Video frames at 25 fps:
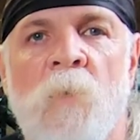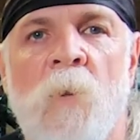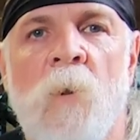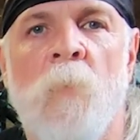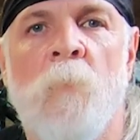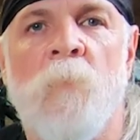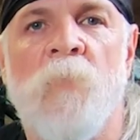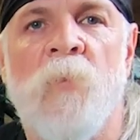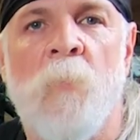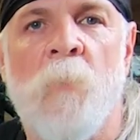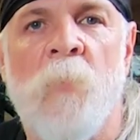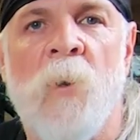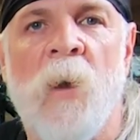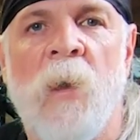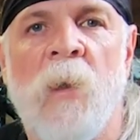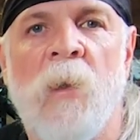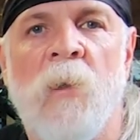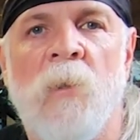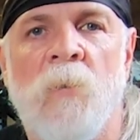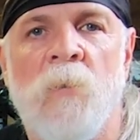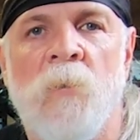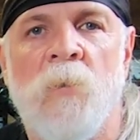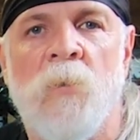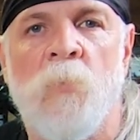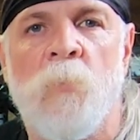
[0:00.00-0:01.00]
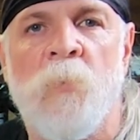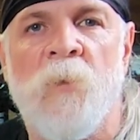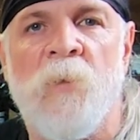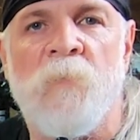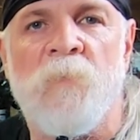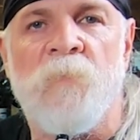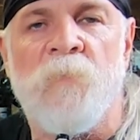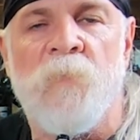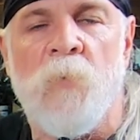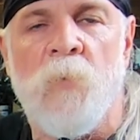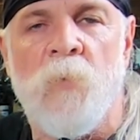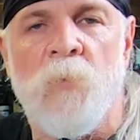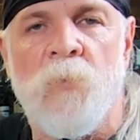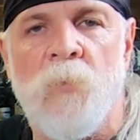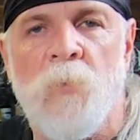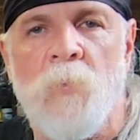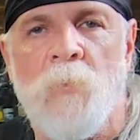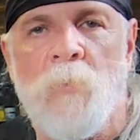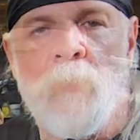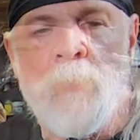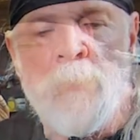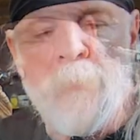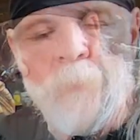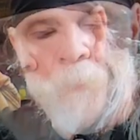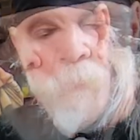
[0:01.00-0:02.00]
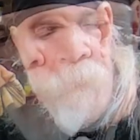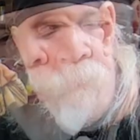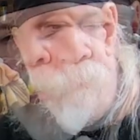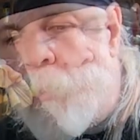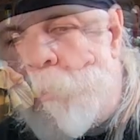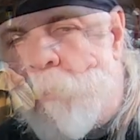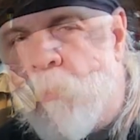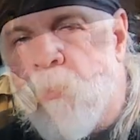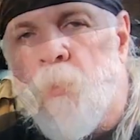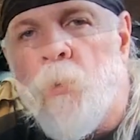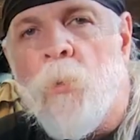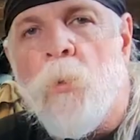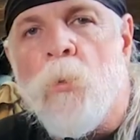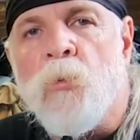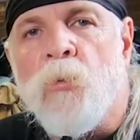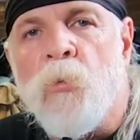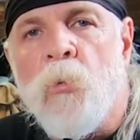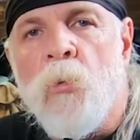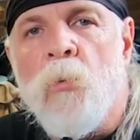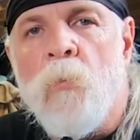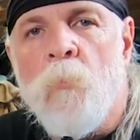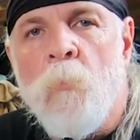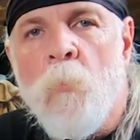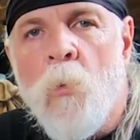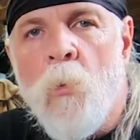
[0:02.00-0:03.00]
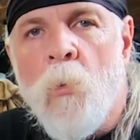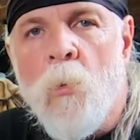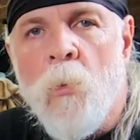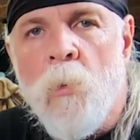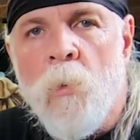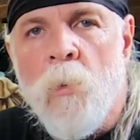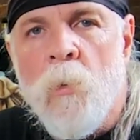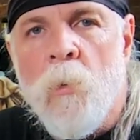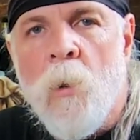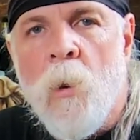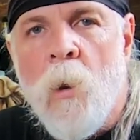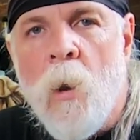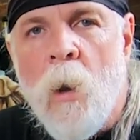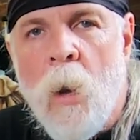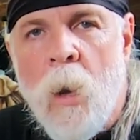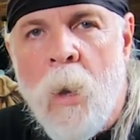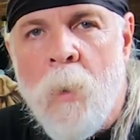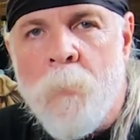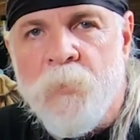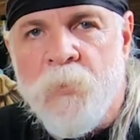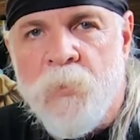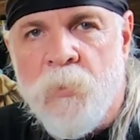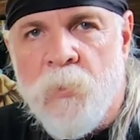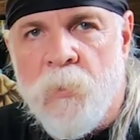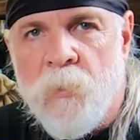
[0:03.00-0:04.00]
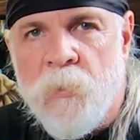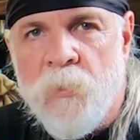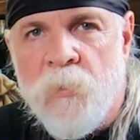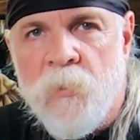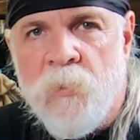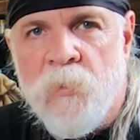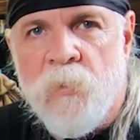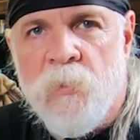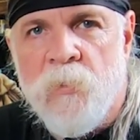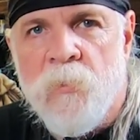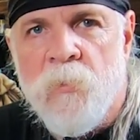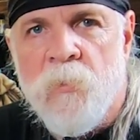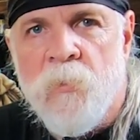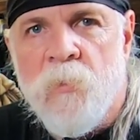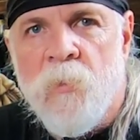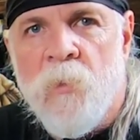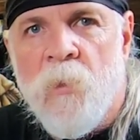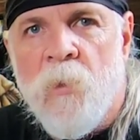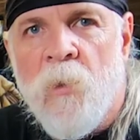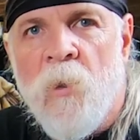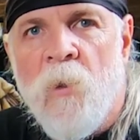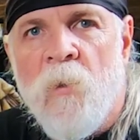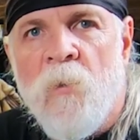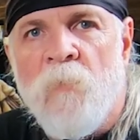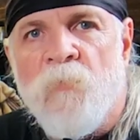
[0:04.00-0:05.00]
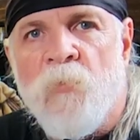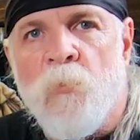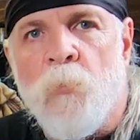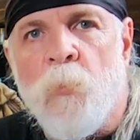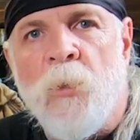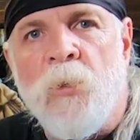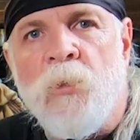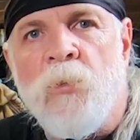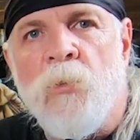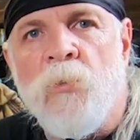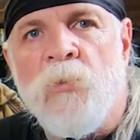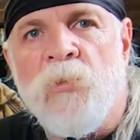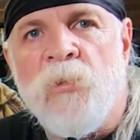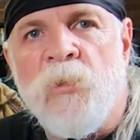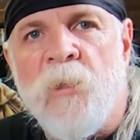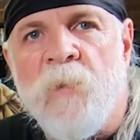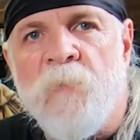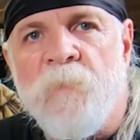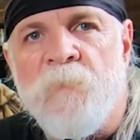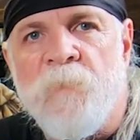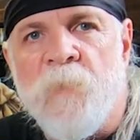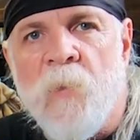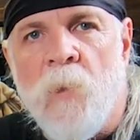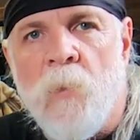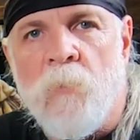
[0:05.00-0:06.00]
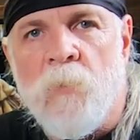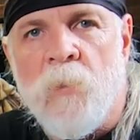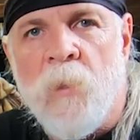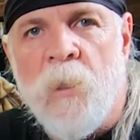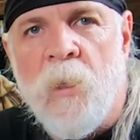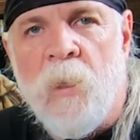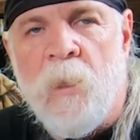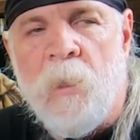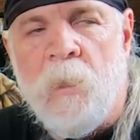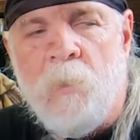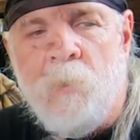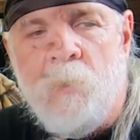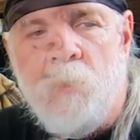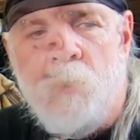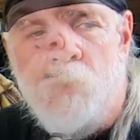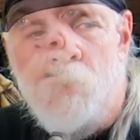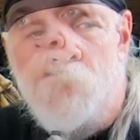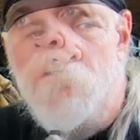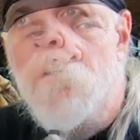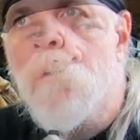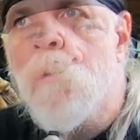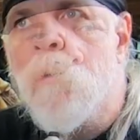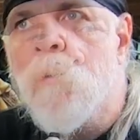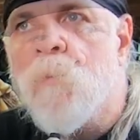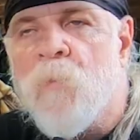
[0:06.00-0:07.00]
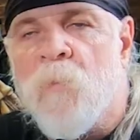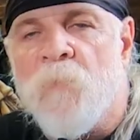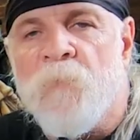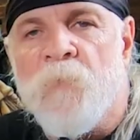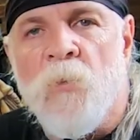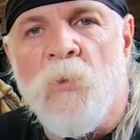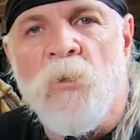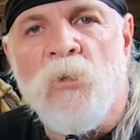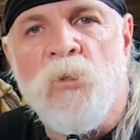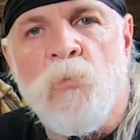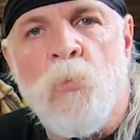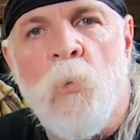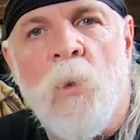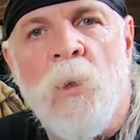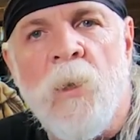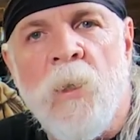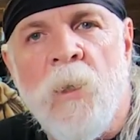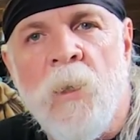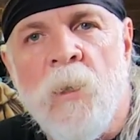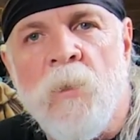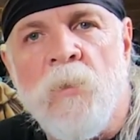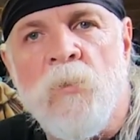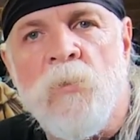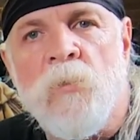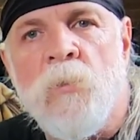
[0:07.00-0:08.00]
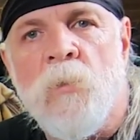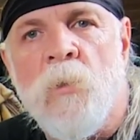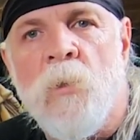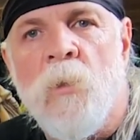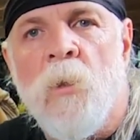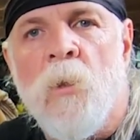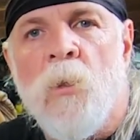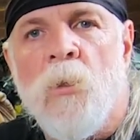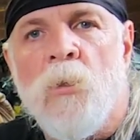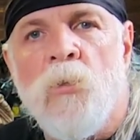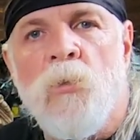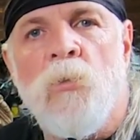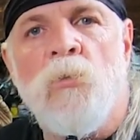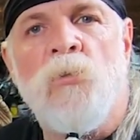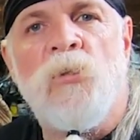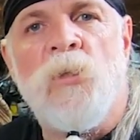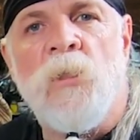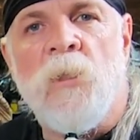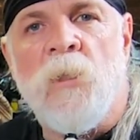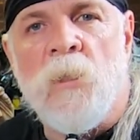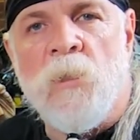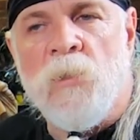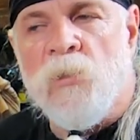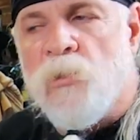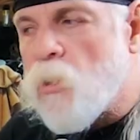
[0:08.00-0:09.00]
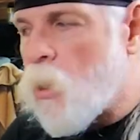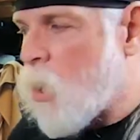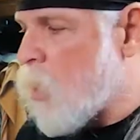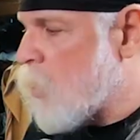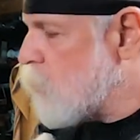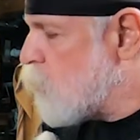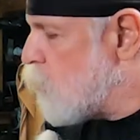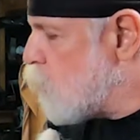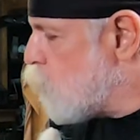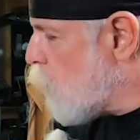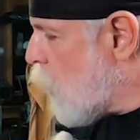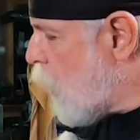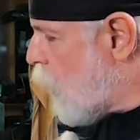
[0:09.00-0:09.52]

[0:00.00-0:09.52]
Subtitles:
from the bike a little bit further. There are two more options for reducing felt heat. The first one is using exhaust